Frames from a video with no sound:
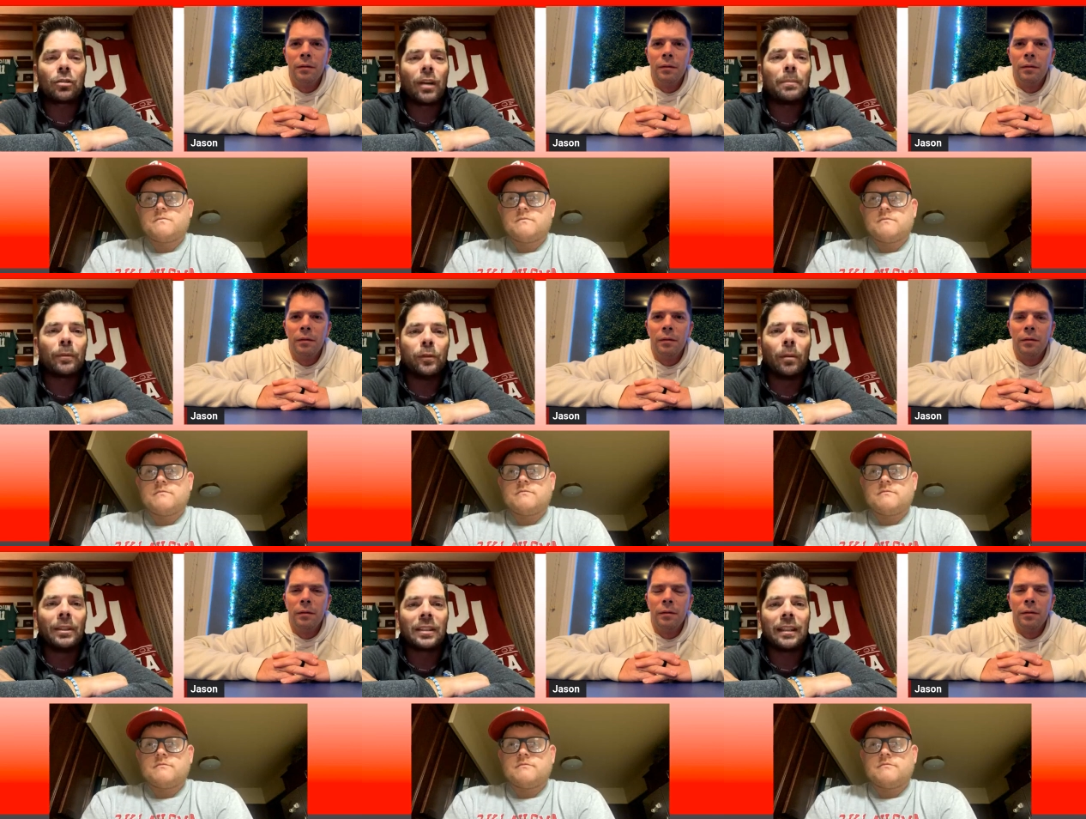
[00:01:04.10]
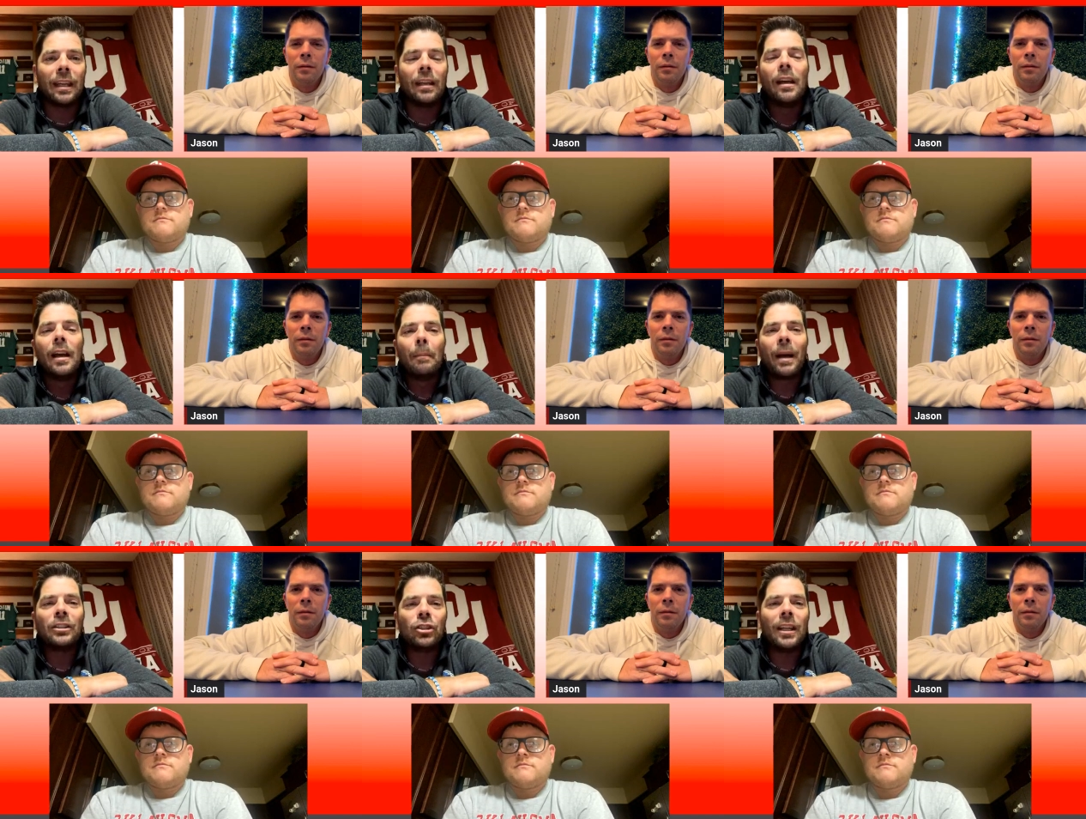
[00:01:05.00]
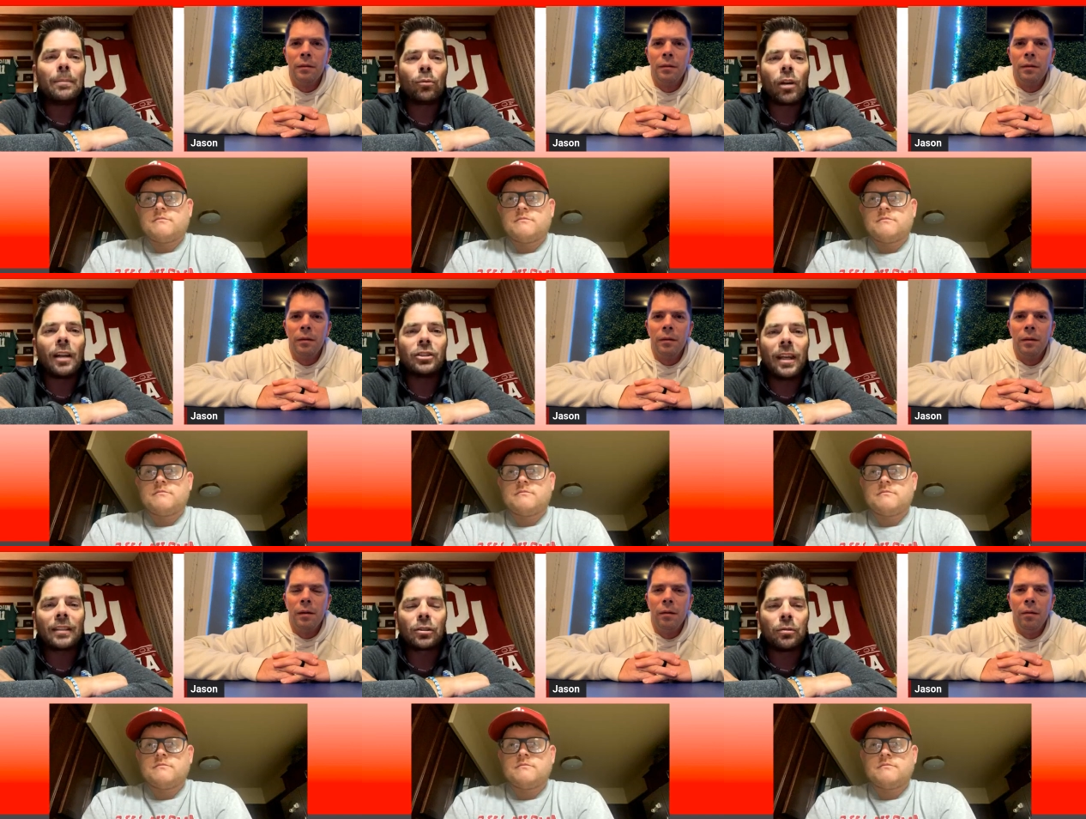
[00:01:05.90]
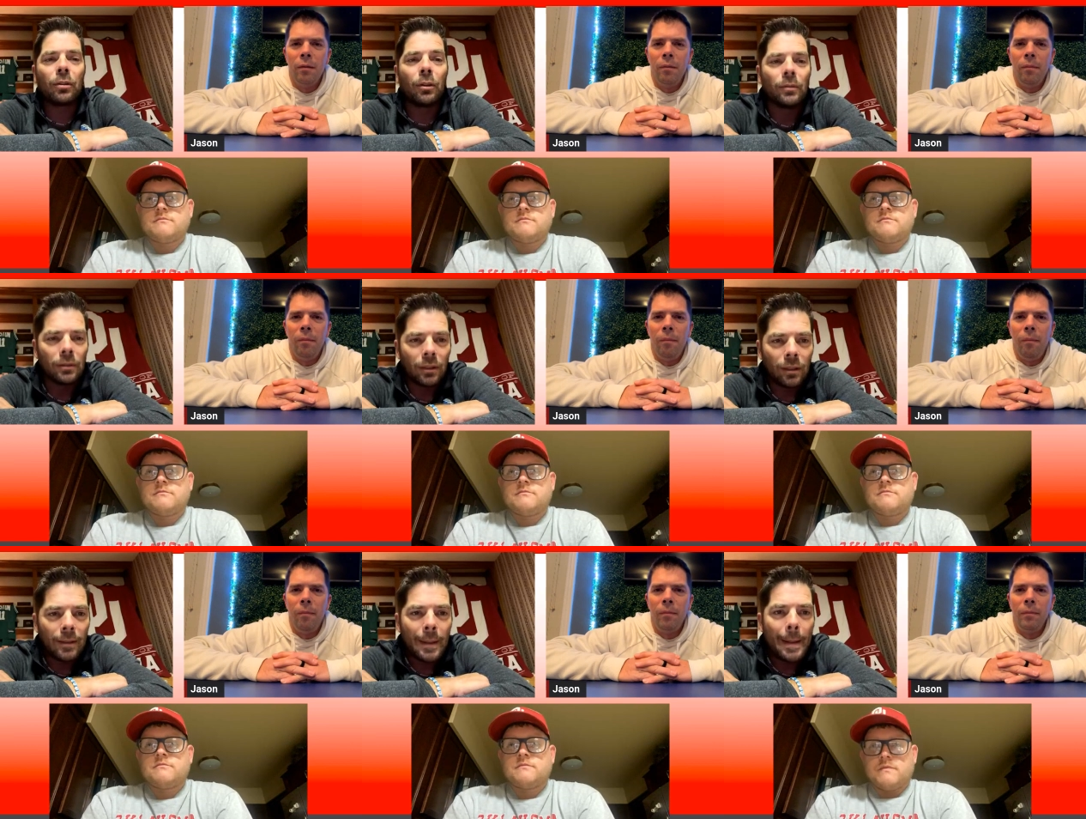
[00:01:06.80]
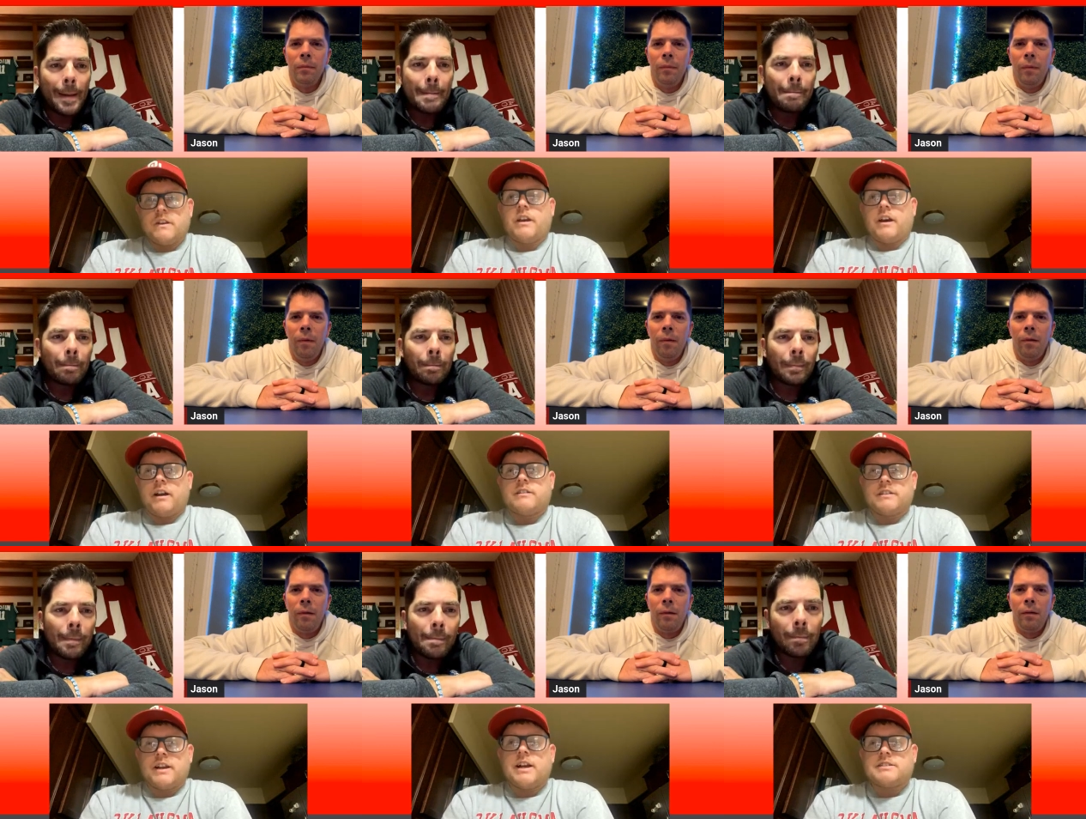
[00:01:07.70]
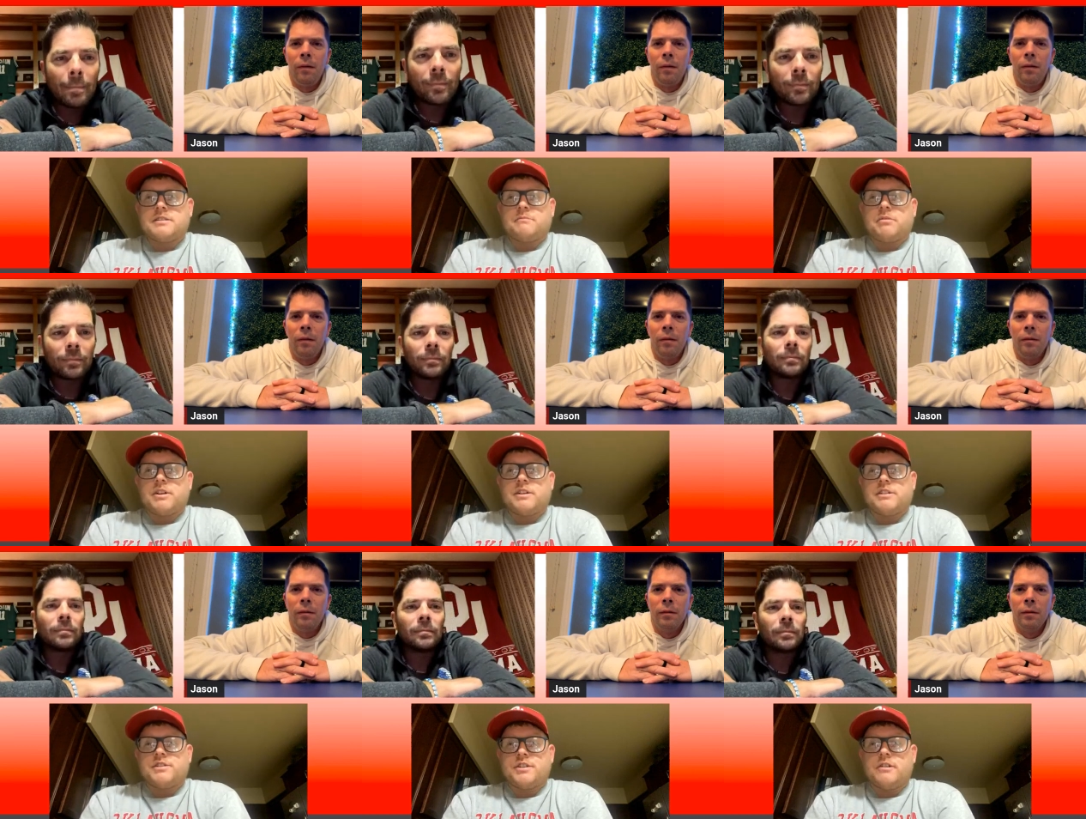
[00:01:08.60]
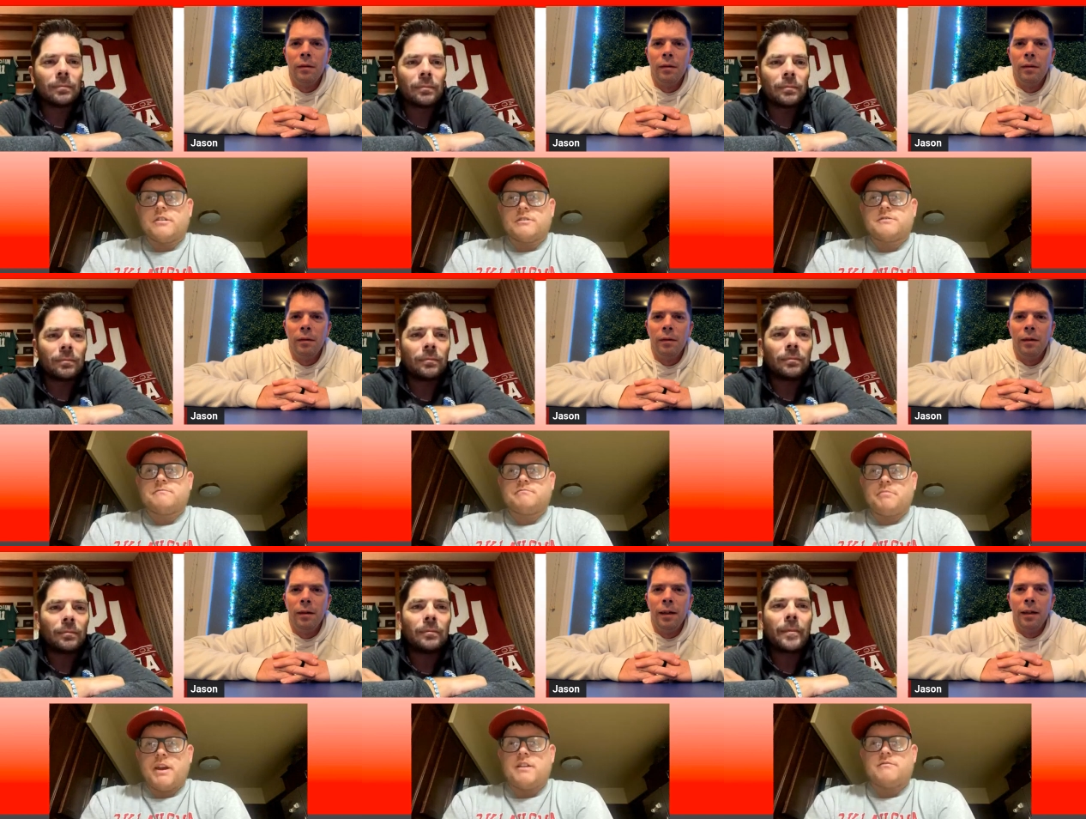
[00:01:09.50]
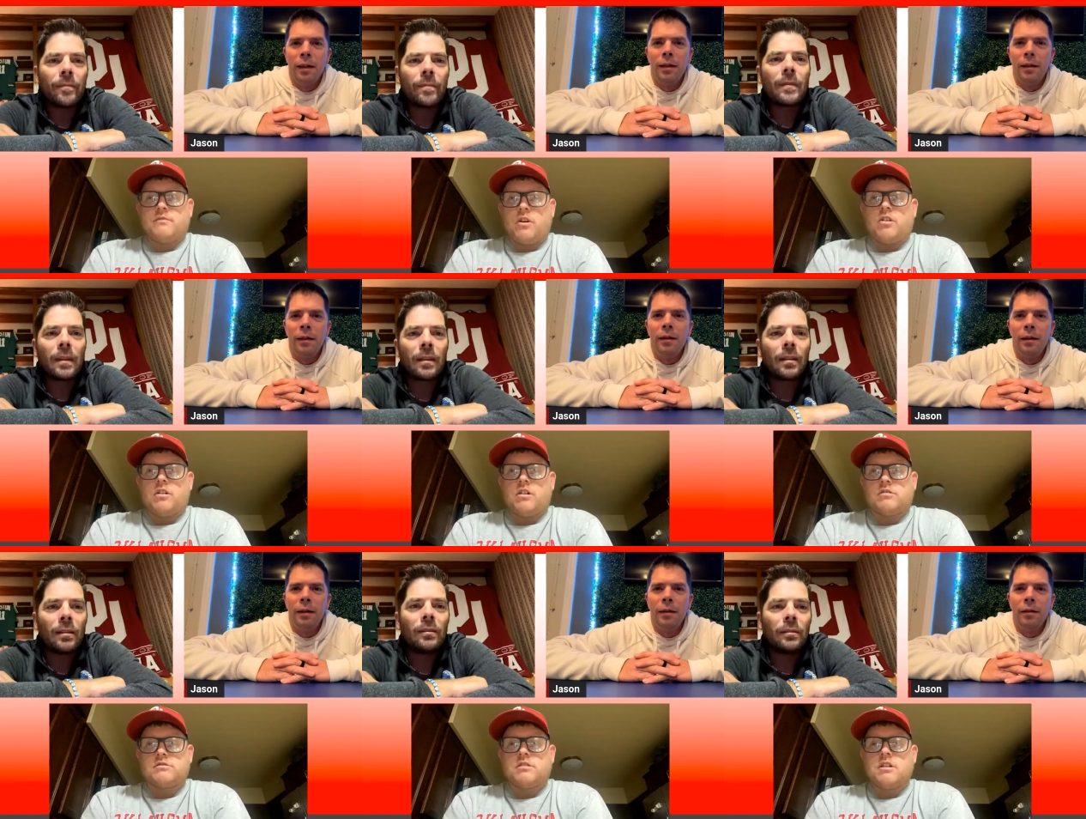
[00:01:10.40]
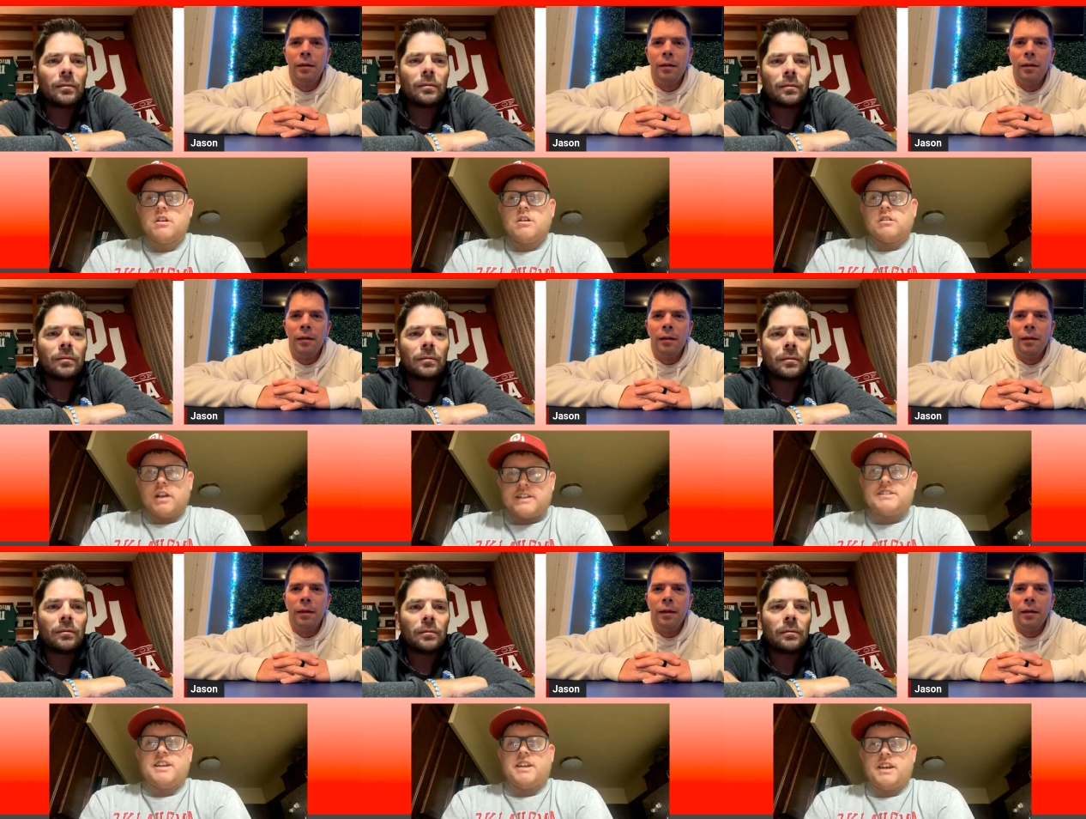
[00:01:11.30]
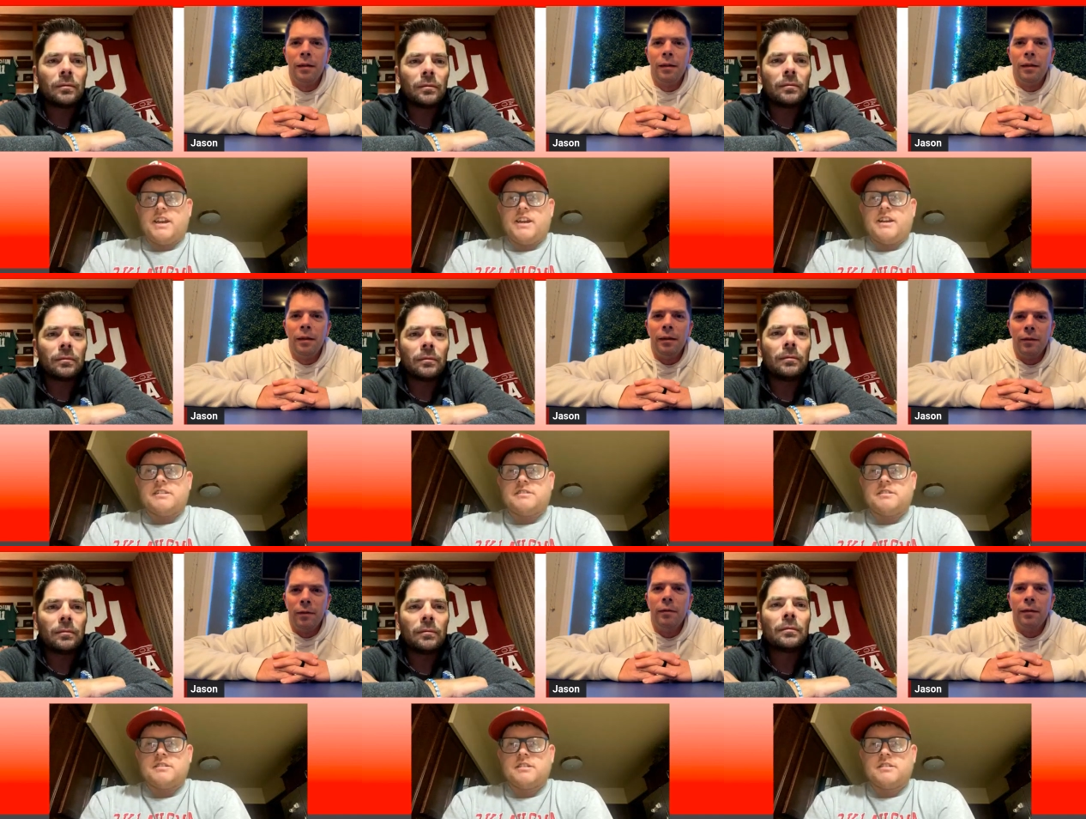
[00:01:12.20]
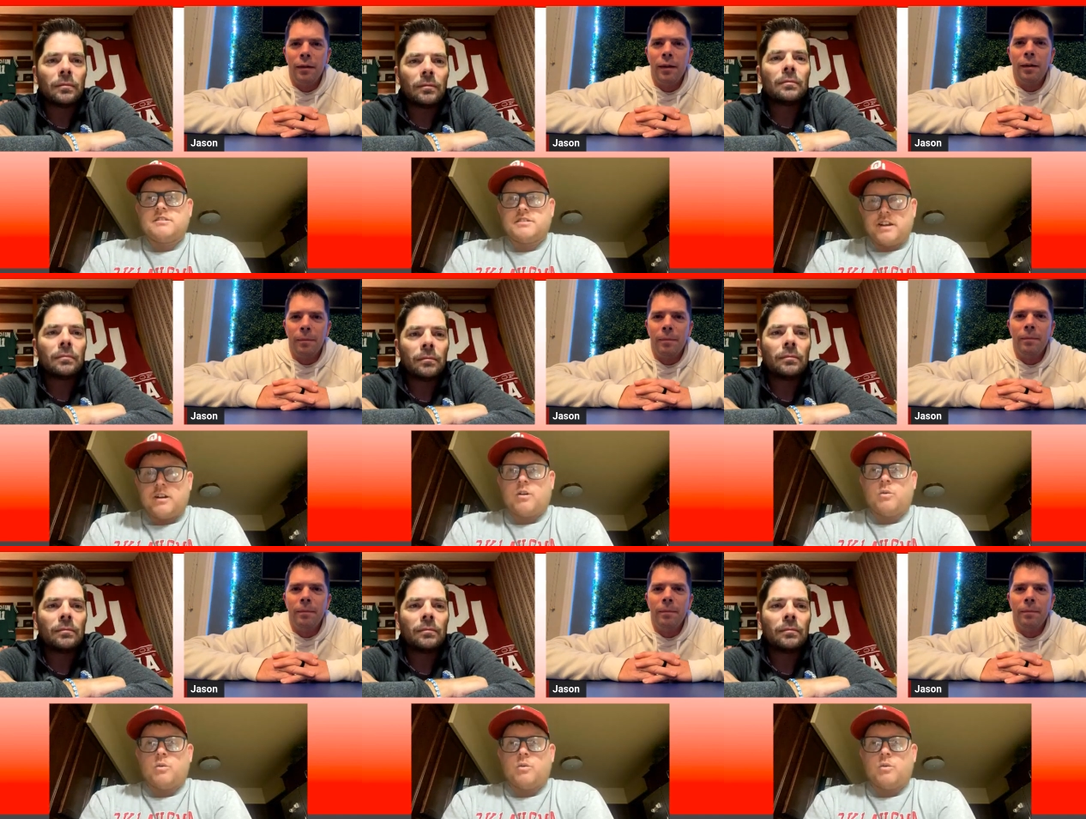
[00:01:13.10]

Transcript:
Speaker 1: a great performance again by Jennie Baranczyk's crew.
Speaker 2: Yeah, they got some pretty good shooters. Payton Verhulst, Lexy Keys, Sahara yeah.